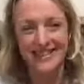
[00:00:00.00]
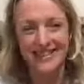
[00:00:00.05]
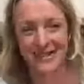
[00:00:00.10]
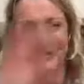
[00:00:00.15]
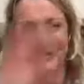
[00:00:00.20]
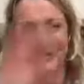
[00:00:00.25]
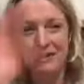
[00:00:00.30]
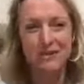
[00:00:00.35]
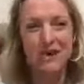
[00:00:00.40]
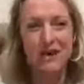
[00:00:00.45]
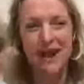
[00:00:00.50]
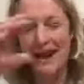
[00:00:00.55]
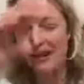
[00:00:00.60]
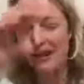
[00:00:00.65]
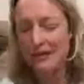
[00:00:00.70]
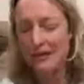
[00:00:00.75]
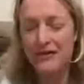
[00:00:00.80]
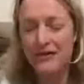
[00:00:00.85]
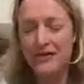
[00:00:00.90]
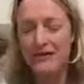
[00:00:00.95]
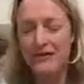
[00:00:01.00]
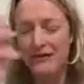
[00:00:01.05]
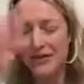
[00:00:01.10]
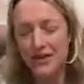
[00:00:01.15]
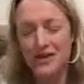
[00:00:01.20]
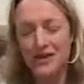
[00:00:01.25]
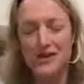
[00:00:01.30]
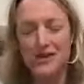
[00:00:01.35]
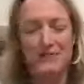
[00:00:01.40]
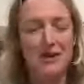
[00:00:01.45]
So in your head, feel for an
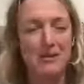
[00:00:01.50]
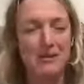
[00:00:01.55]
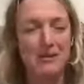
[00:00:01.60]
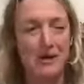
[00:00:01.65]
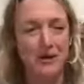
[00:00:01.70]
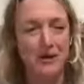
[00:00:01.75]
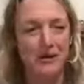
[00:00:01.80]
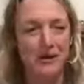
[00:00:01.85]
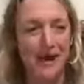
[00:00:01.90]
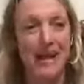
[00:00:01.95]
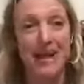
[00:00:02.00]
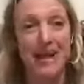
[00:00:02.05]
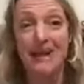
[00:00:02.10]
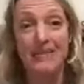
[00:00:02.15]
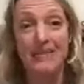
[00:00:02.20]
inversion, maybe go for that.